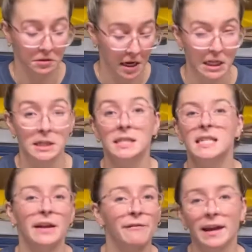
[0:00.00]
and
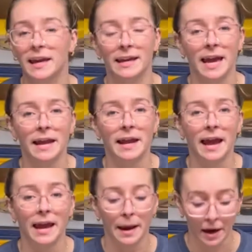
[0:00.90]
see if I can get
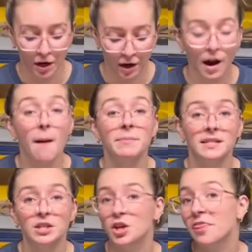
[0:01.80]
a
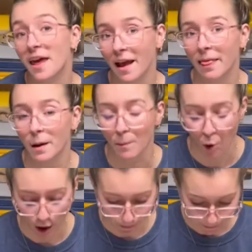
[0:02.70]
composition that I like more.